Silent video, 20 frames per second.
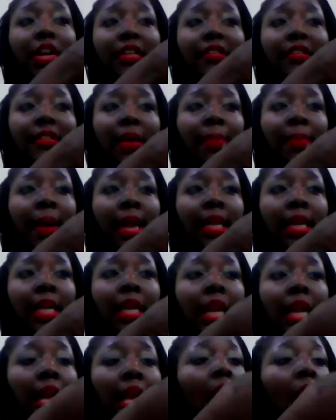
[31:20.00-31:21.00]
at somebody,
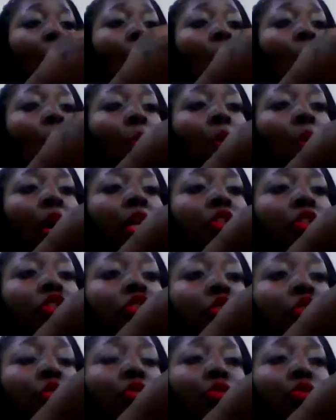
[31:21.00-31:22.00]
one,
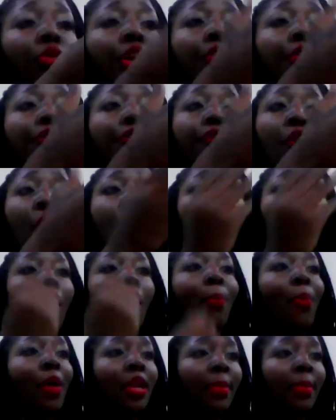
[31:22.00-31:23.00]
two, three, four
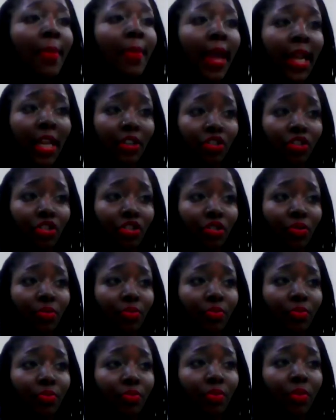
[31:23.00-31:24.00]
are pointing back at you.
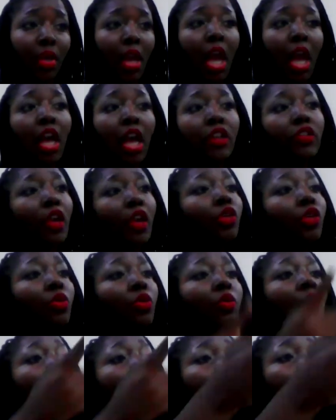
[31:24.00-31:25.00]
So you
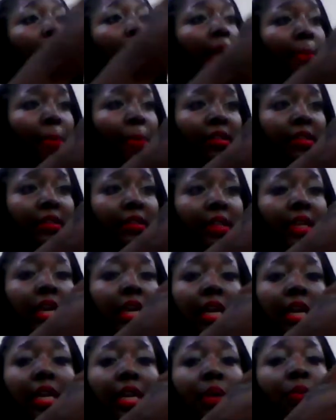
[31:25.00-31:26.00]
calling that person
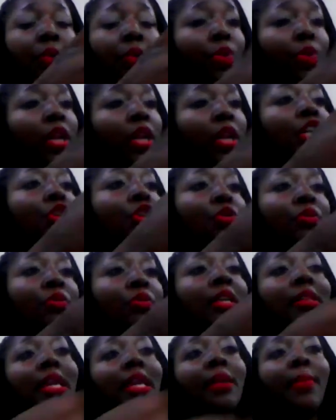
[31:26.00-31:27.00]
ugly when really you
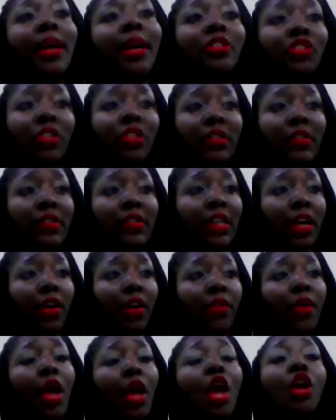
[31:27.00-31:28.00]
think that about
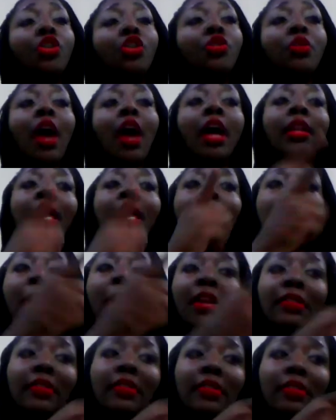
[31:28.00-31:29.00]
yourself. You calling that
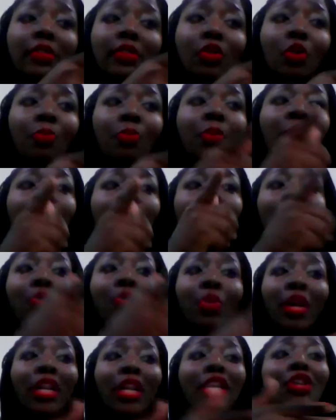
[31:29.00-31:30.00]
person stupid when
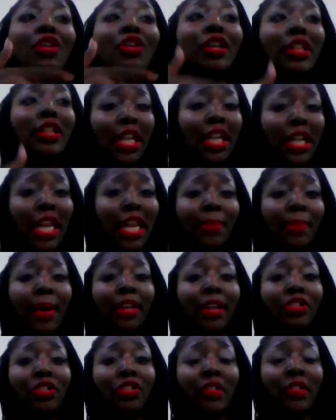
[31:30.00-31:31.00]
really you're thinking that
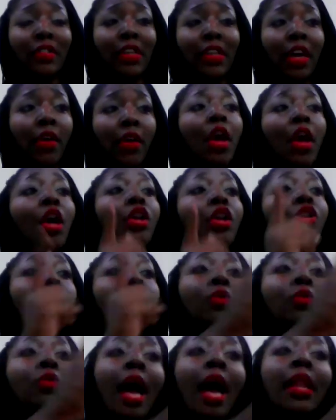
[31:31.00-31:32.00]
about yourself.
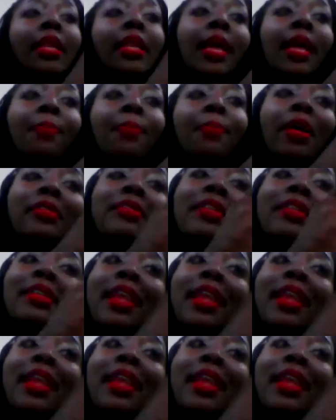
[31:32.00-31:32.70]
You calling that person